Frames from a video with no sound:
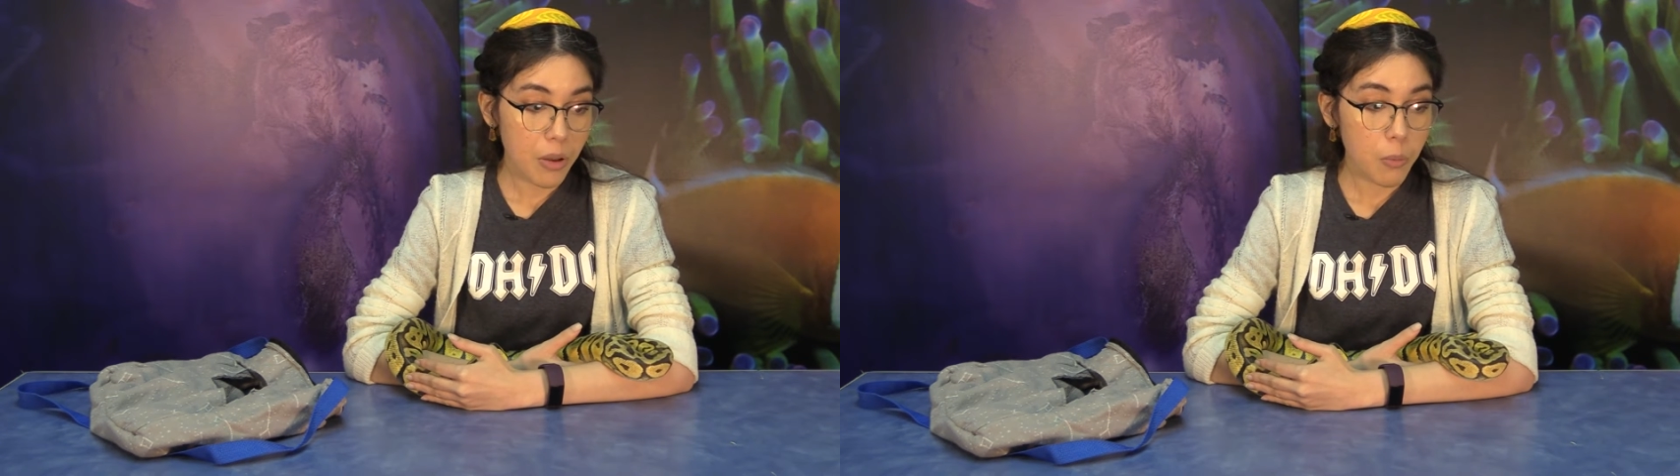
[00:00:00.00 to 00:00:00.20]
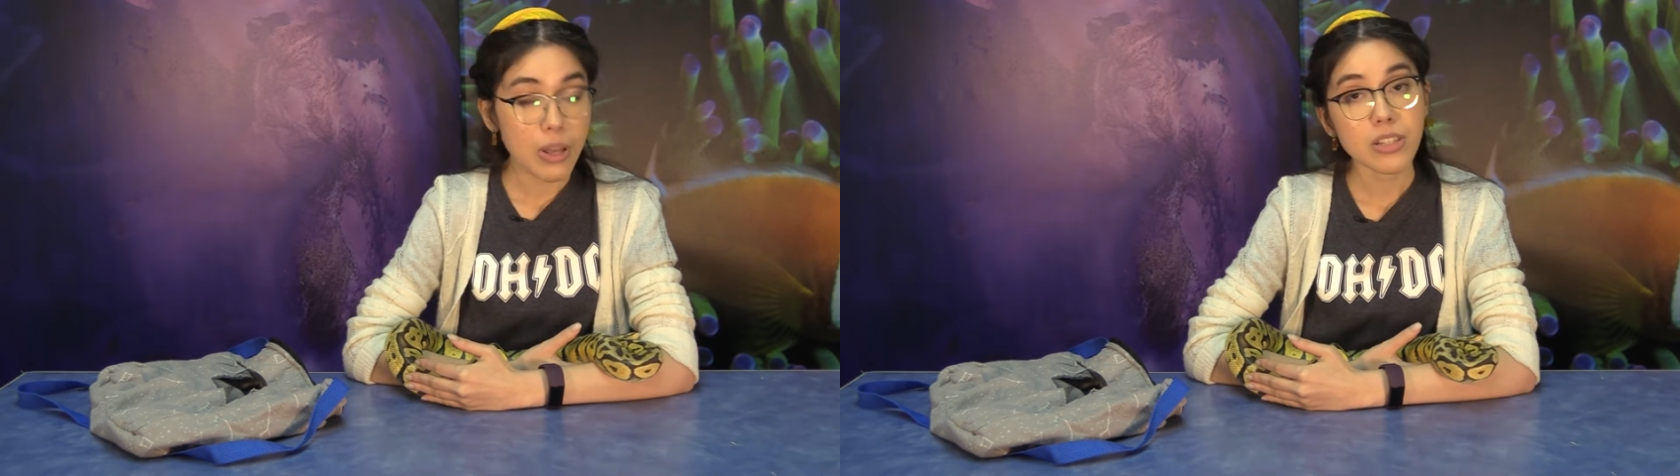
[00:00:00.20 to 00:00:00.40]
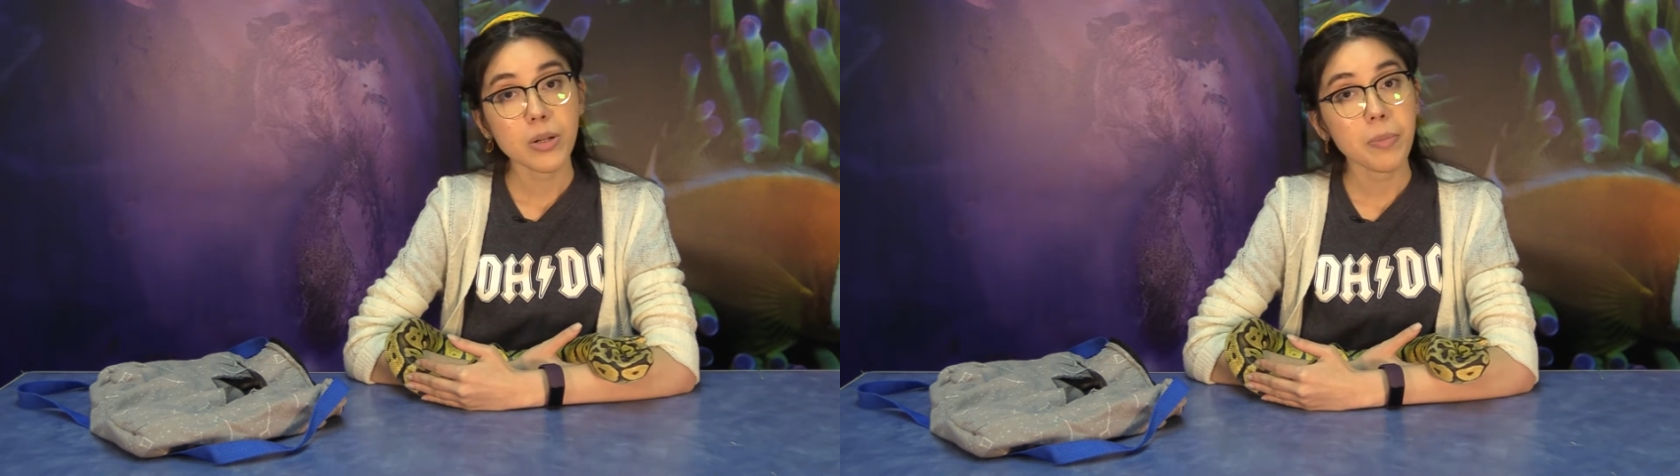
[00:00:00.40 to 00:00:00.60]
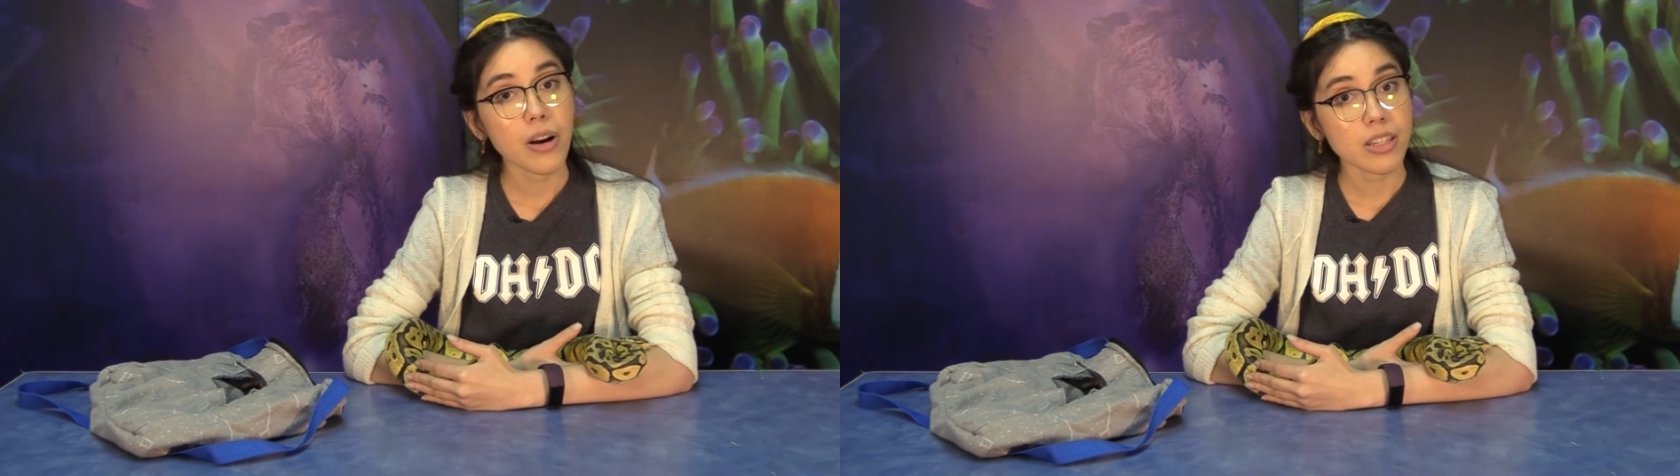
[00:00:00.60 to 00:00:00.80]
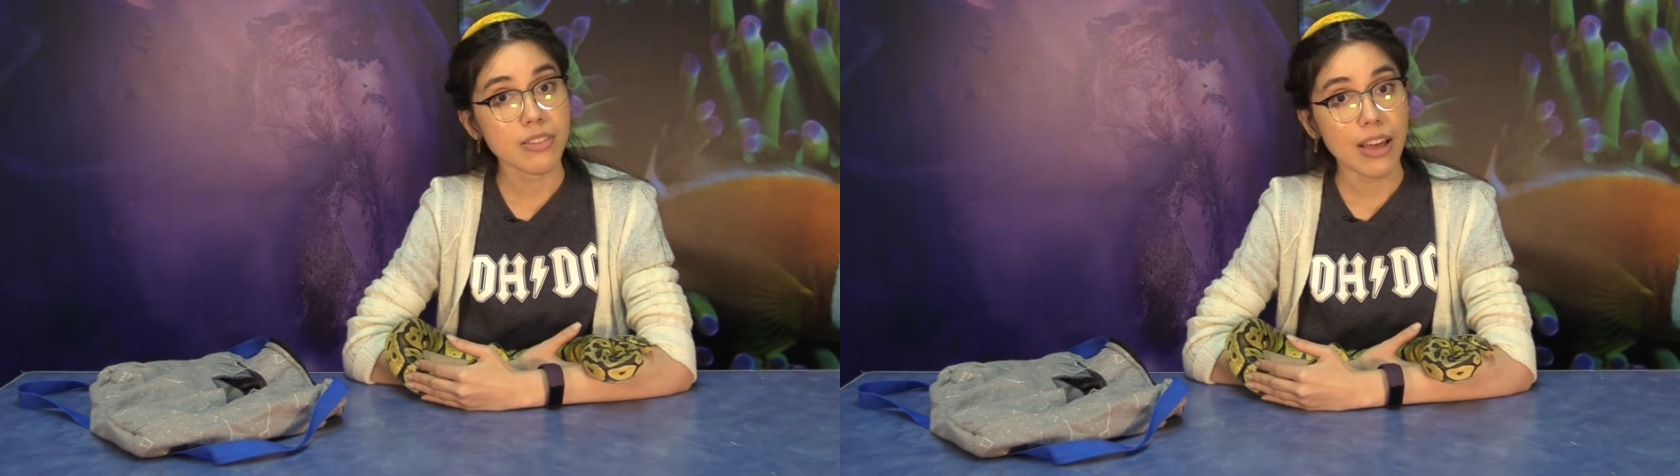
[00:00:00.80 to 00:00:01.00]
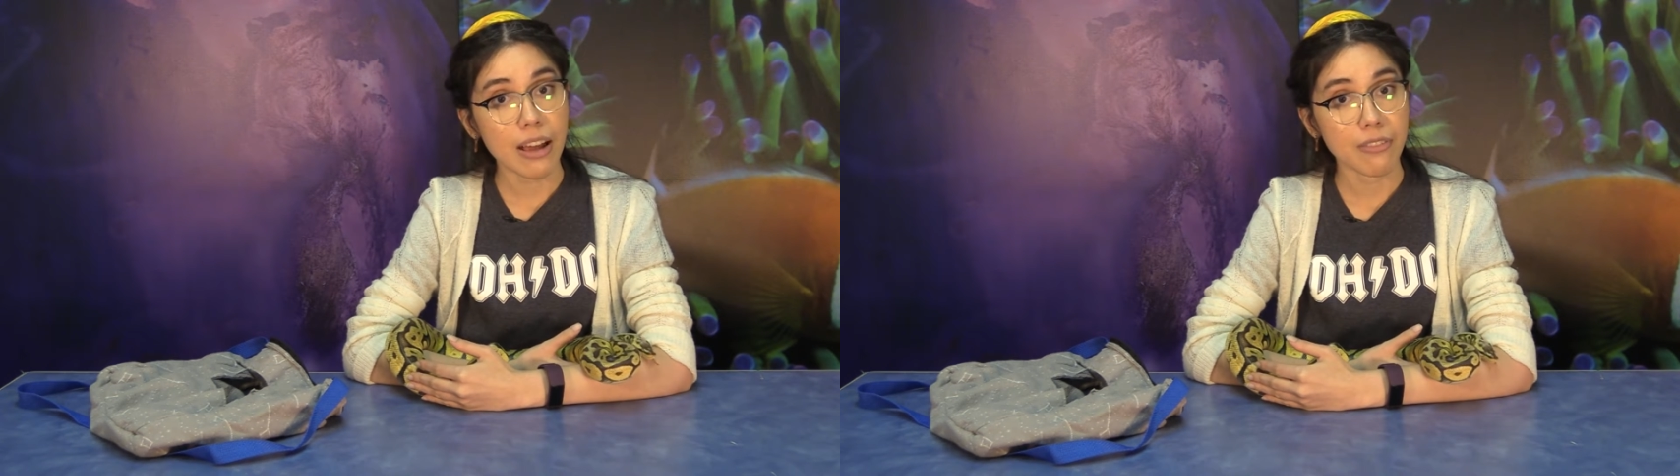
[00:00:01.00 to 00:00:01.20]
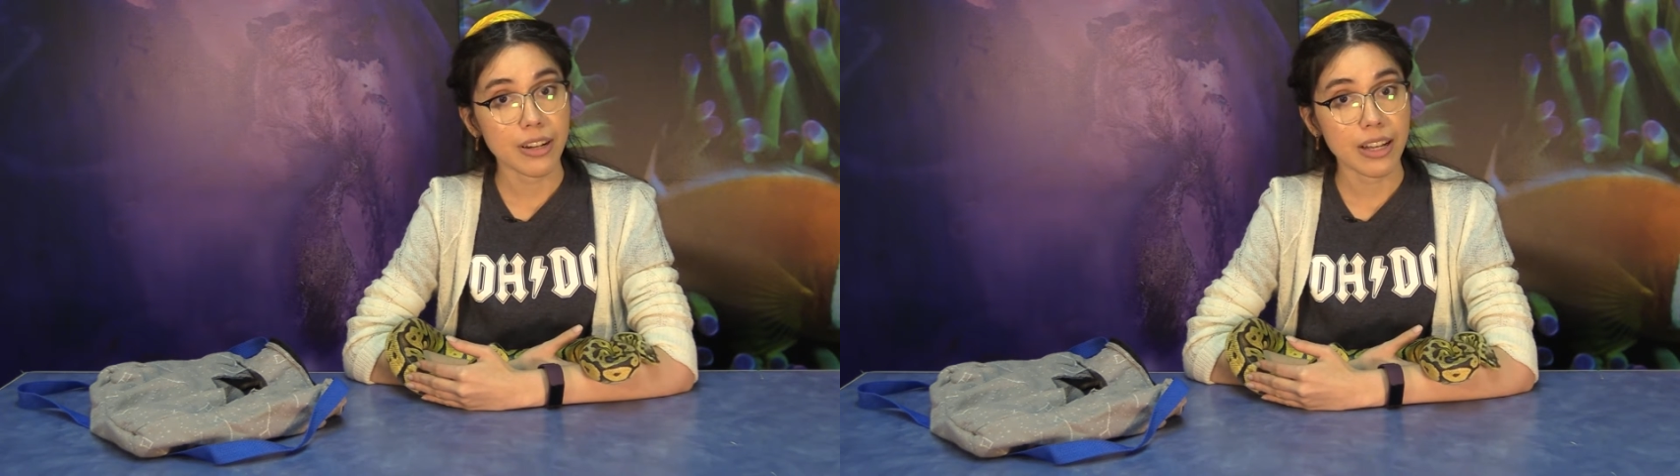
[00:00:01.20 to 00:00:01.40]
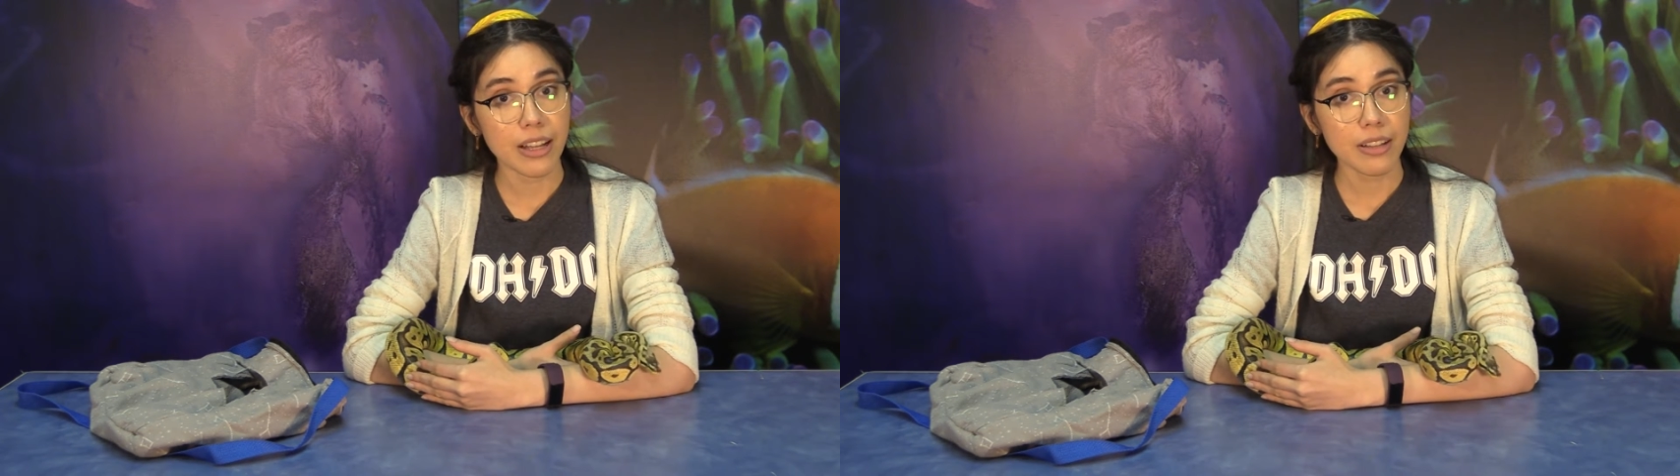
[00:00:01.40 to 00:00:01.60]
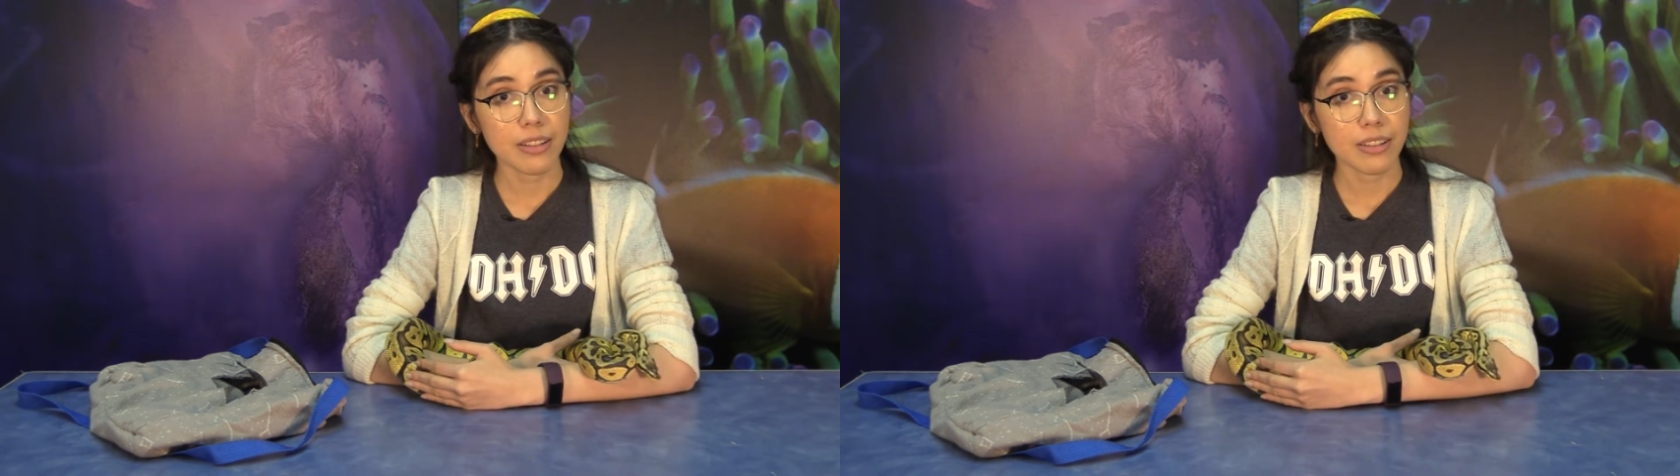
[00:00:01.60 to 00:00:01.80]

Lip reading: western parts of Africa.